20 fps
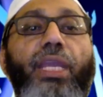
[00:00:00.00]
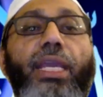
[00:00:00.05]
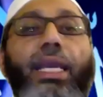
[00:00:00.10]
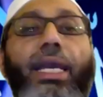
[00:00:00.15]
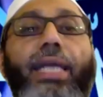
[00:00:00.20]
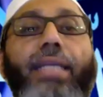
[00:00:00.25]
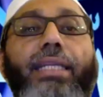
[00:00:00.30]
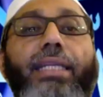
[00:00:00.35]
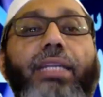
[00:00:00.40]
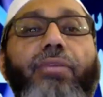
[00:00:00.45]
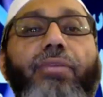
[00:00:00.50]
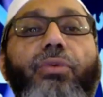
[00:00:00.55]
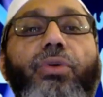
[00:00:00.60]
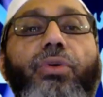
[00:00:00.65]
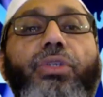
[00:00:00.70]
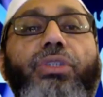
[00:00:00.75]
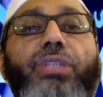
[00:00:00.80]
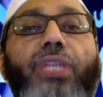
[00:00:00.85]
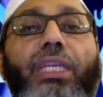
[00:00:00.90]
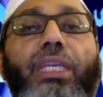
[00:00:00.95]
and it
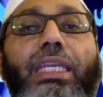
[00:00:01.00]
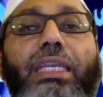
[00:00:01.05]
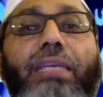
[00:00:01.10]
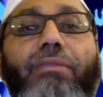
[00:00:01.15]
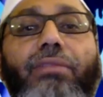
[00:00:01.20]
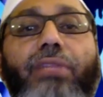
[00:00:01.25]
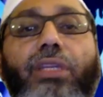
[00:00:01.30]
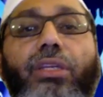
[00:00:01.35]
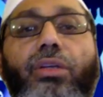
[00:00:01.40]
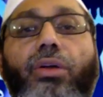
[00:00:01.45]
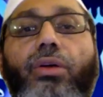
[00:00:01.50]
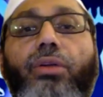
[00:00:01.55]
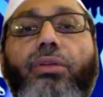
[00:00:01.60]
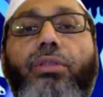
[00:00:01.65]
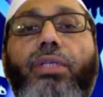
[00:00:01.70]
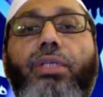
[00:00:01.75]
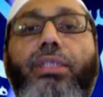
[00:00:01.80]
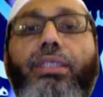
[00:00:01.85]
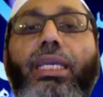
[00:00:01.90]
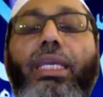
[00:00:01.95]
was the evening on
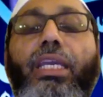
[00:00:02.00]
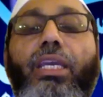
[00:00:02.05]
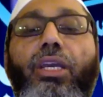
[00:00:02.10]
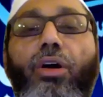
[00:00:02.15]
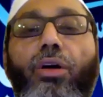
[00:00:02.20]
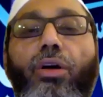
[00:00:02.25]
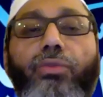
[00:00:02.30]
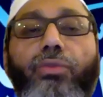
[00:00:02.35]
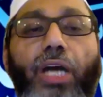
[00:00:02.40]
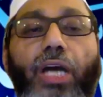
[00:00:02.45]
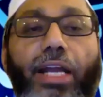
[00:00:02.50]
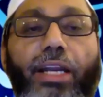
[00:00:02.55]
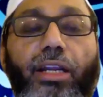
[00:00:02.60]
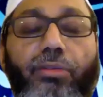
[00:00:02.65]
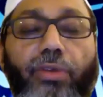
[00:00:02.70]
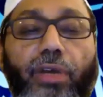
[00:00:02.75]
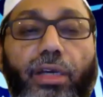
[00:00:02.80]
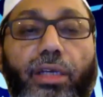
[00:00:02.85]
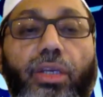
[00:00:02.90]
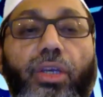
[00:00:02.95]
the day of the
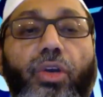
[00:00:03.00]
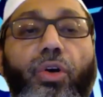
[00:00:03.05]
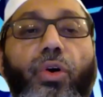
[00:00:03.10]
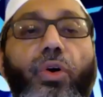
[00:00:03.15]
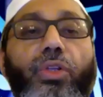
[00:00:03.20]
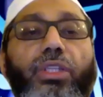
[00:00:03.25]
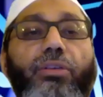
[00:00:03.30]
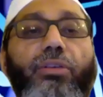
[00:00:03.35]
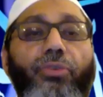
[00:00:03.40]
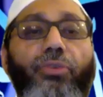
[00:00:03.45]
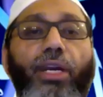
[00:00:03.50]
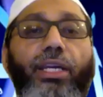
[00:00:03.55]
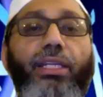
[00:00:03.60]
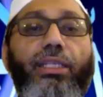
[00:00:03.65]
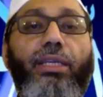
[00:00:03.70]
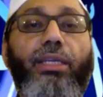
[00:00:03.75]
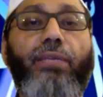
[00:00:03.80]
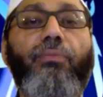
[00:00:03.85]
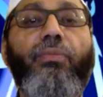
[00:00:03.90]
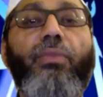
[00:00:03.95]
Arafah, on the Friday.